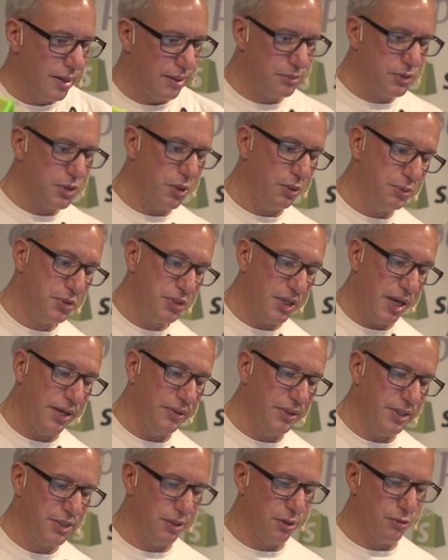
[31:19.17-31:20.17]
so I'm
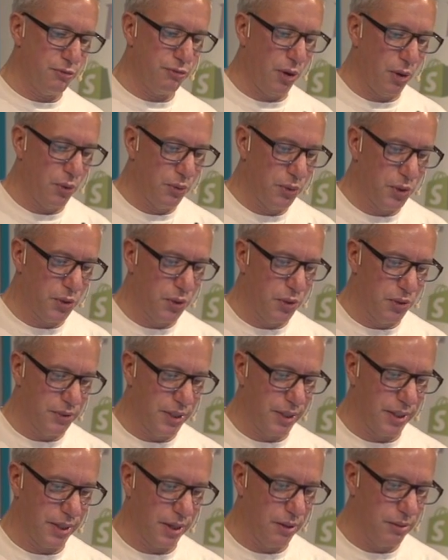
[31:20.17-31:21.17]
saying this on a phone call, and
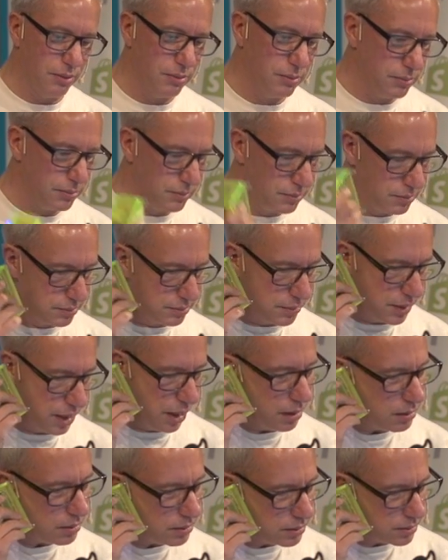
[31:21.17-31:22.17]
then you go,
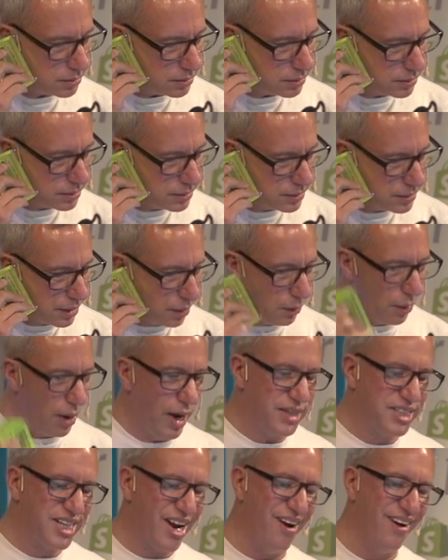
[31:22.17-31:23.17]
hello? All
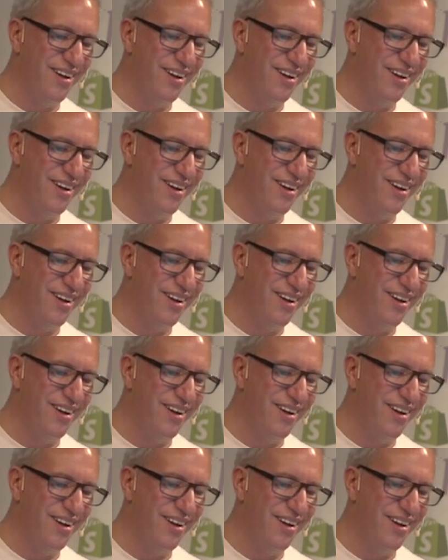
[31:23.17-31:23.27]
right.